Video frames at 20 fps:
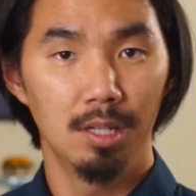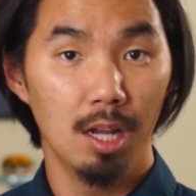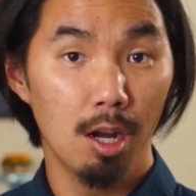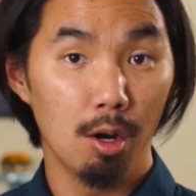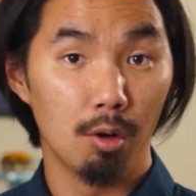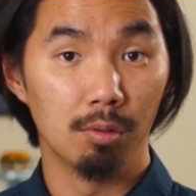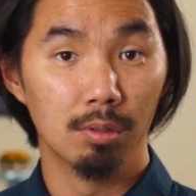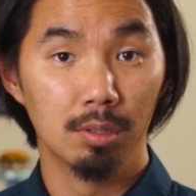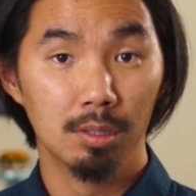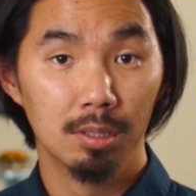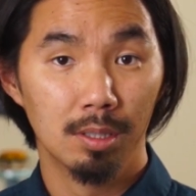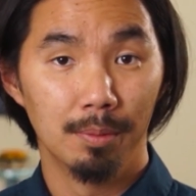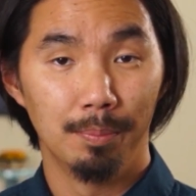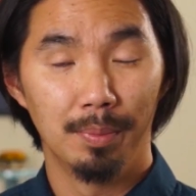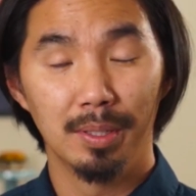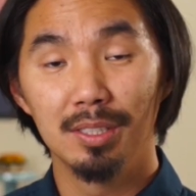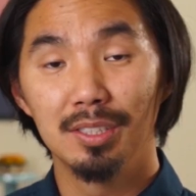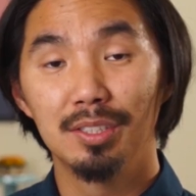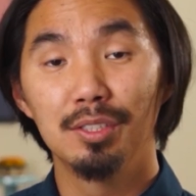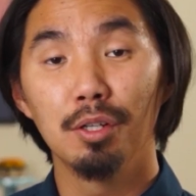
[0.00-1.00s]
No,
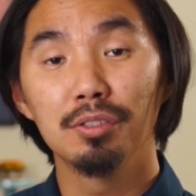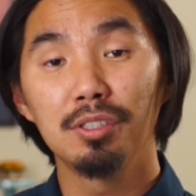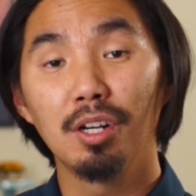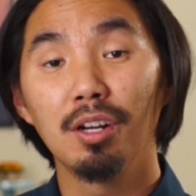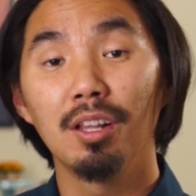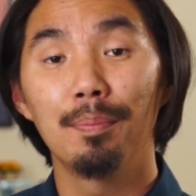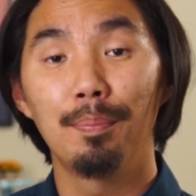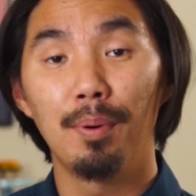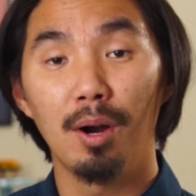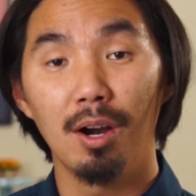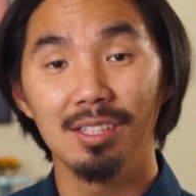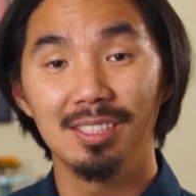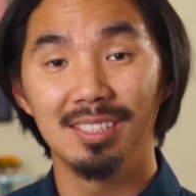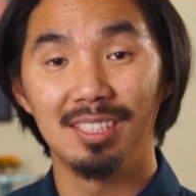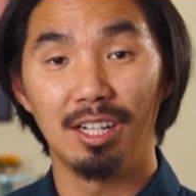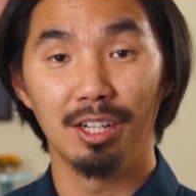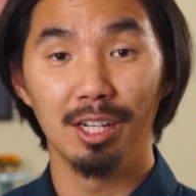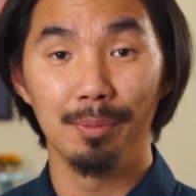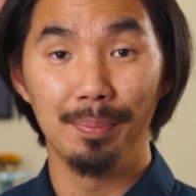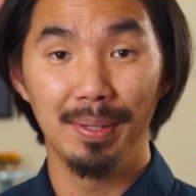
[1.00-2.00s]
because those are the parts
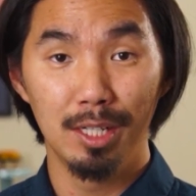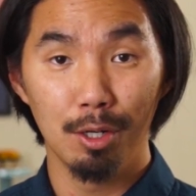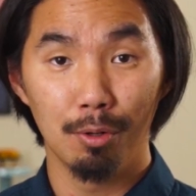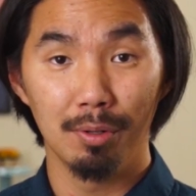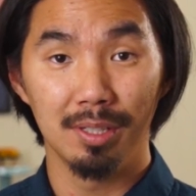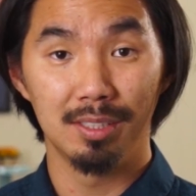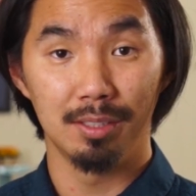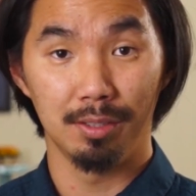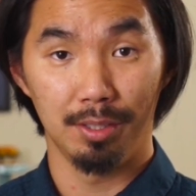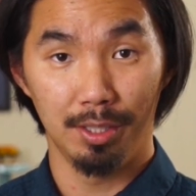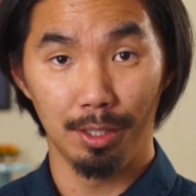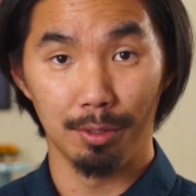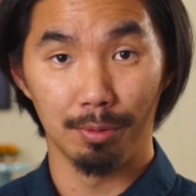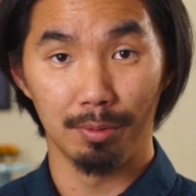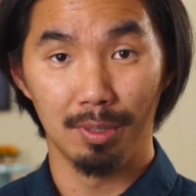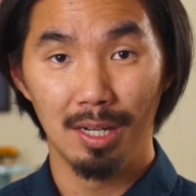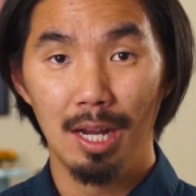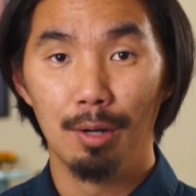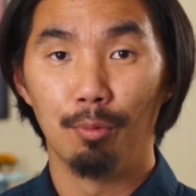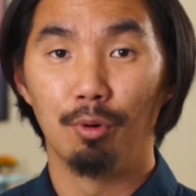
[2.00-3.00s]
that are going to be going to
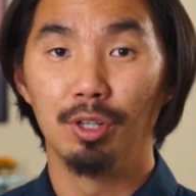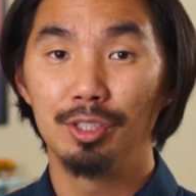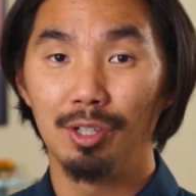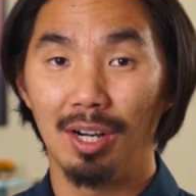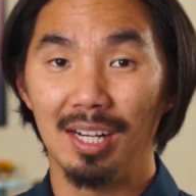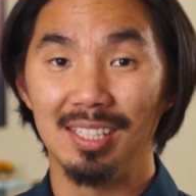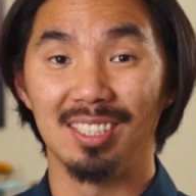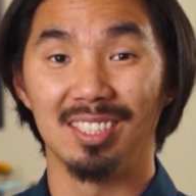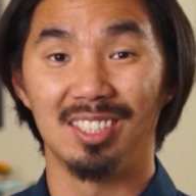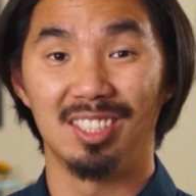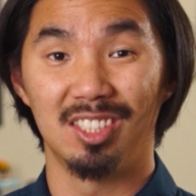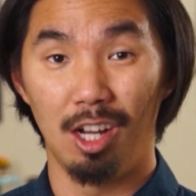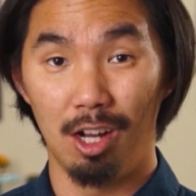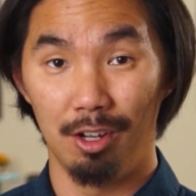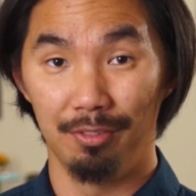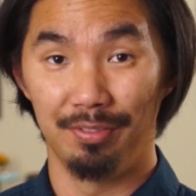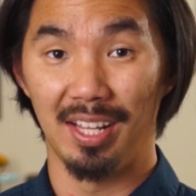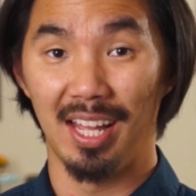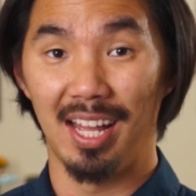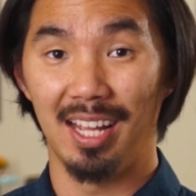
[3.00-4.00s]
you. We're trying to
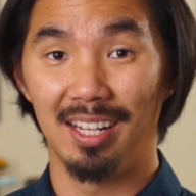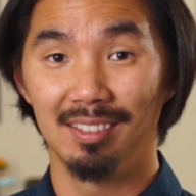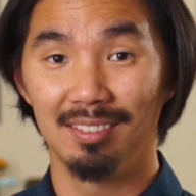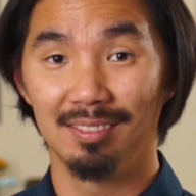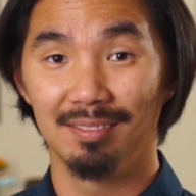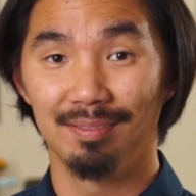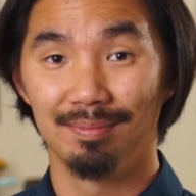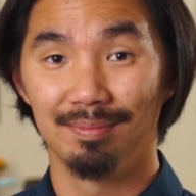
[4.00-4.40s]
solve that.